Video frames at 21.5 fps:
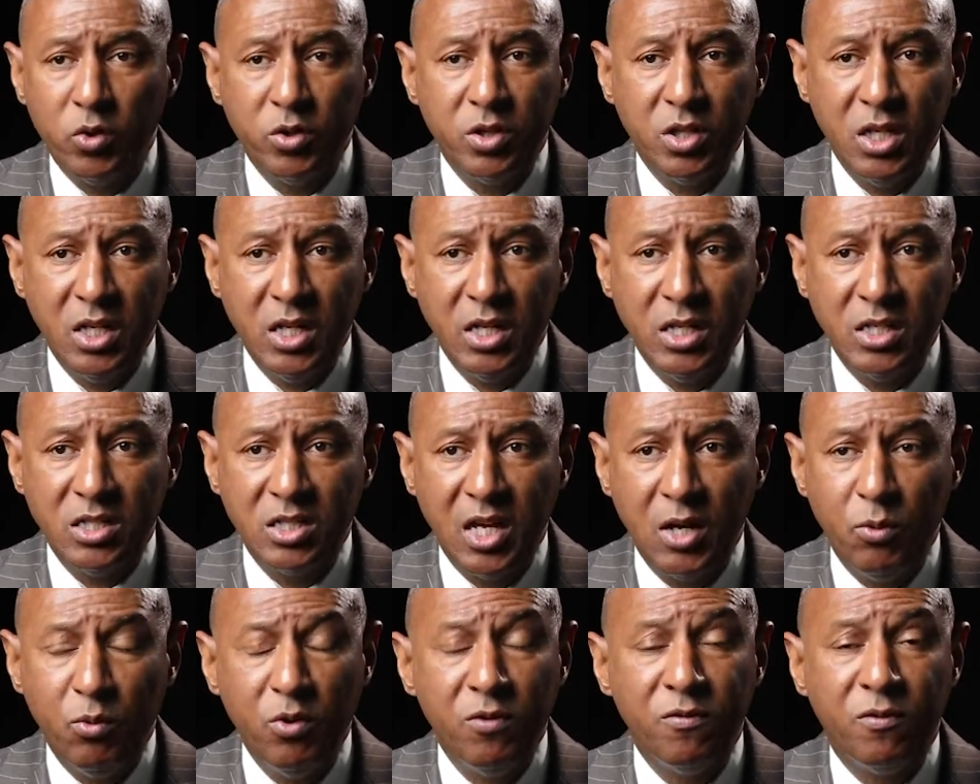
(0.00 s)
the things
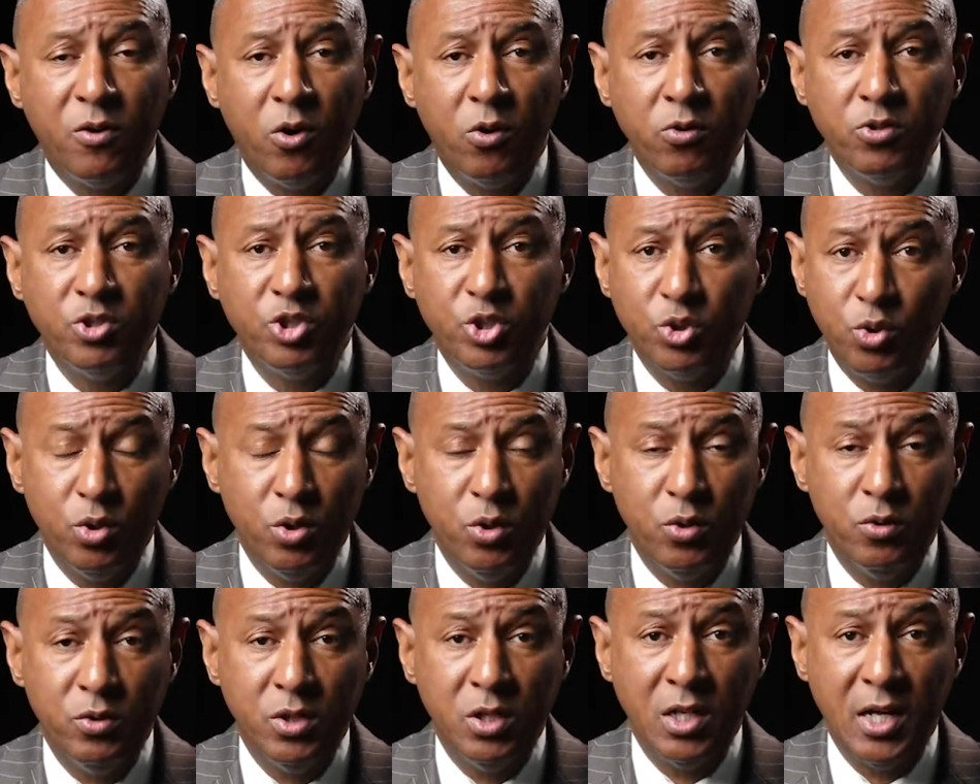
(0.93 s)
that we fall short
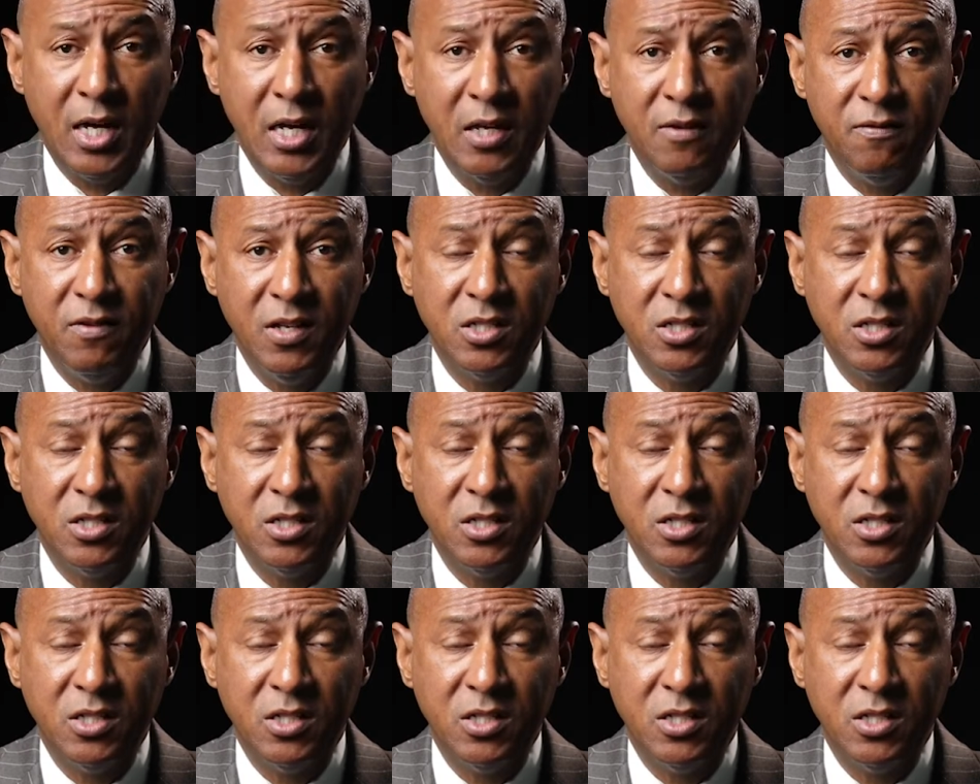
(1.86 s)
on in life,